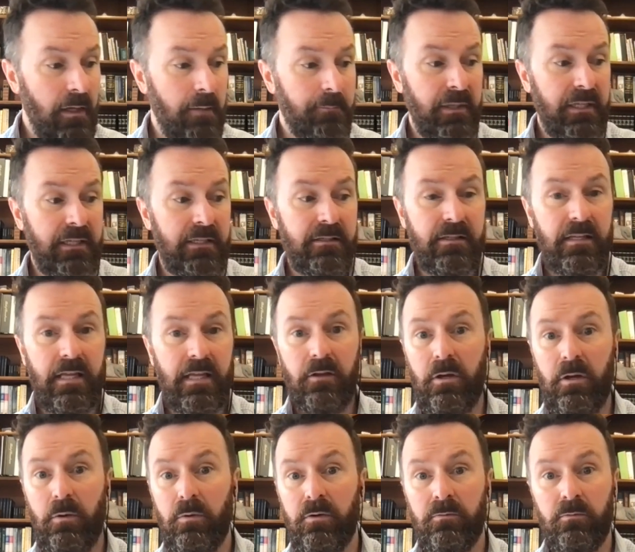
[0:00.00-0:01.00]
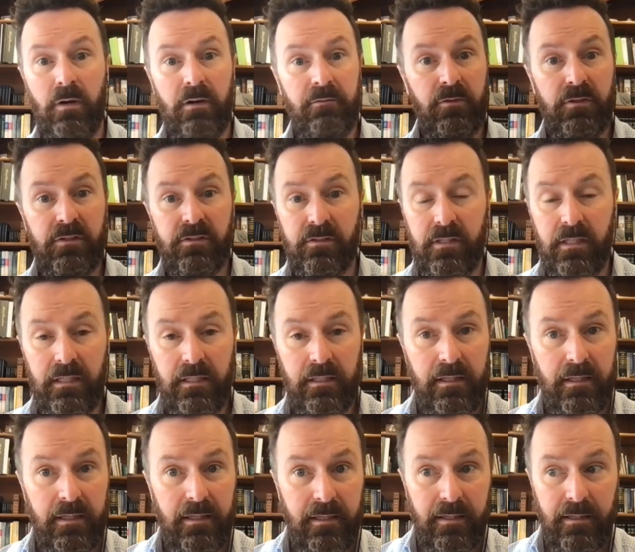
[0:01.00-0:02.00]
because now they were referencing
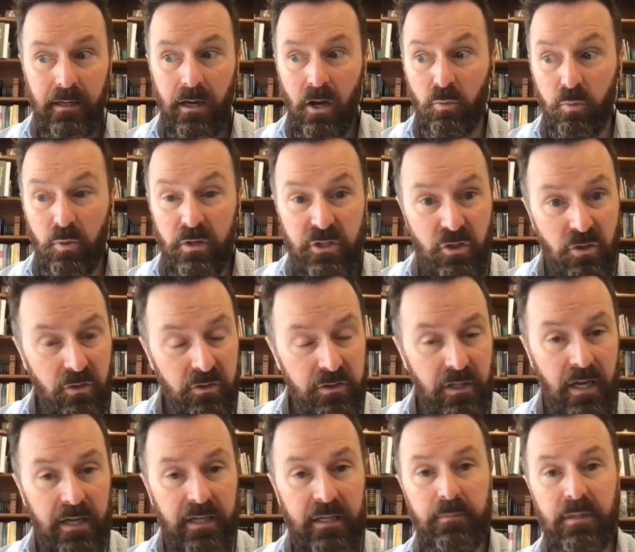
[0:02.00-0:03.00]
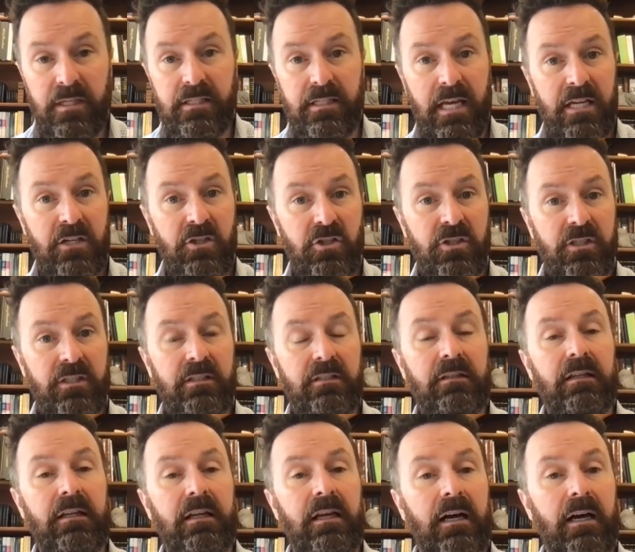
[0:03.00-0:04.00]
original
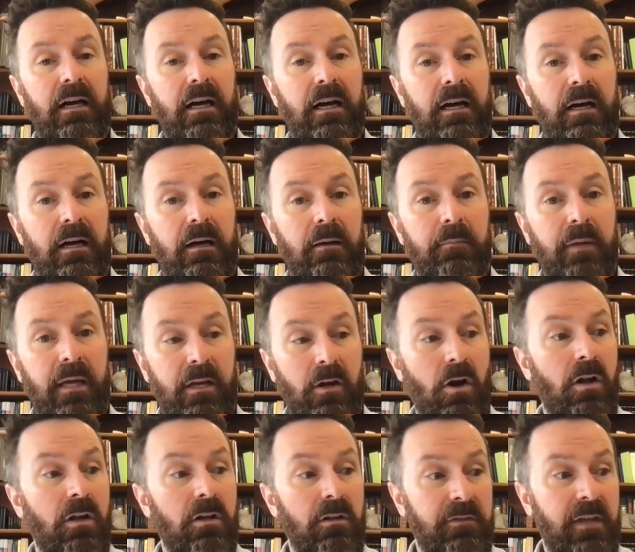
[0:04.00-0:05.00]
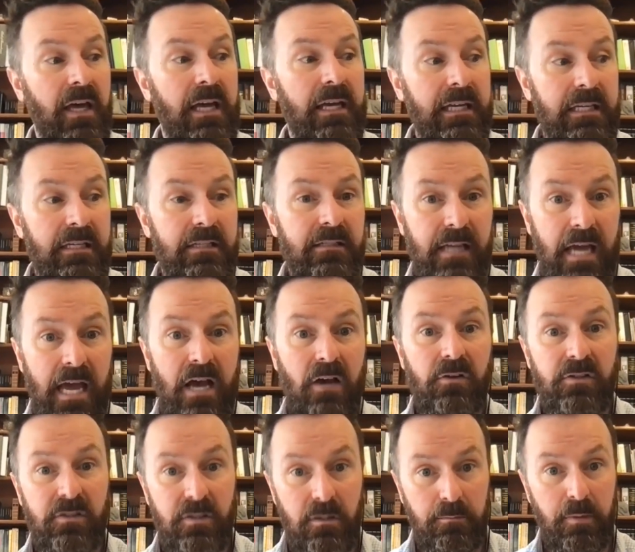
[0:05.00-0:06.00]
documentation, and all of that is
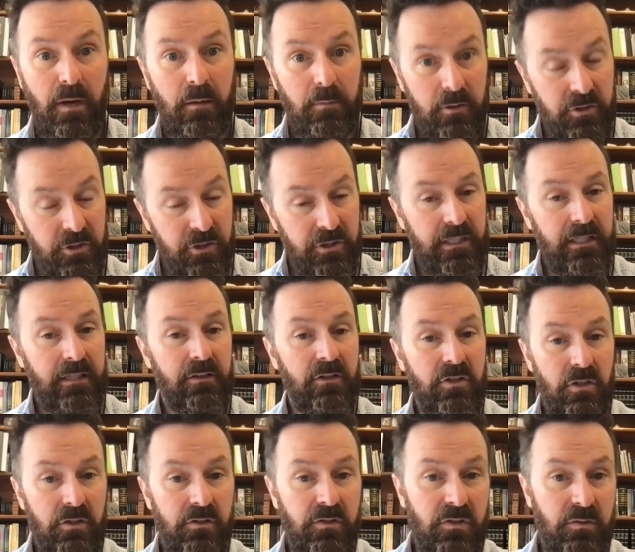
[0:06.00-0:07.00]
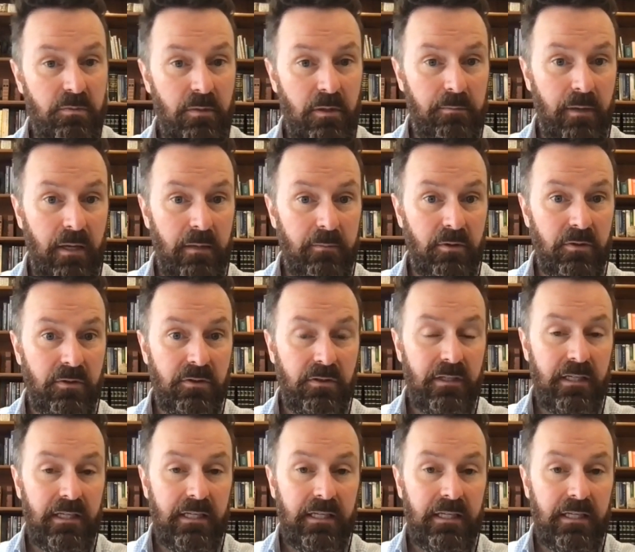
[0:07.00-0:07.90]
housed and published in the Joseph Smith papers.